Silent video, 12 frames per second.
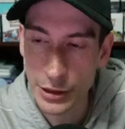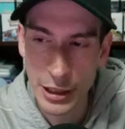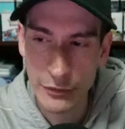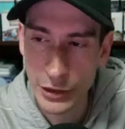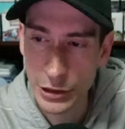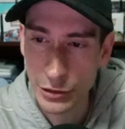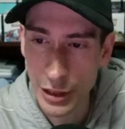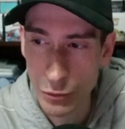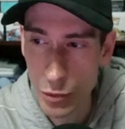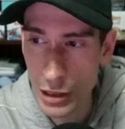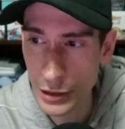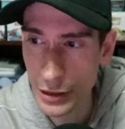They definitely do have
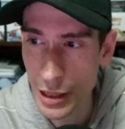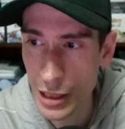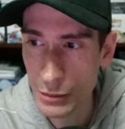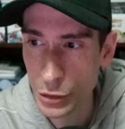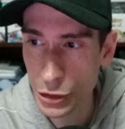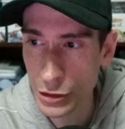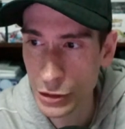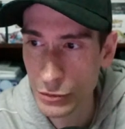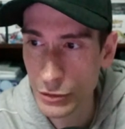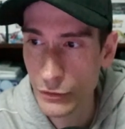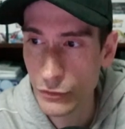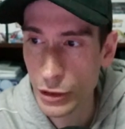walling options
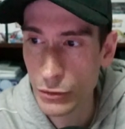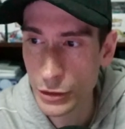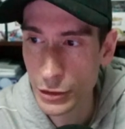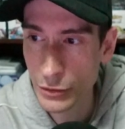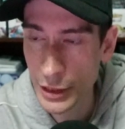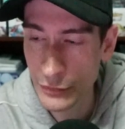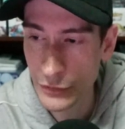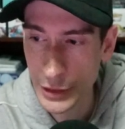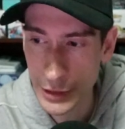with the Farigiraf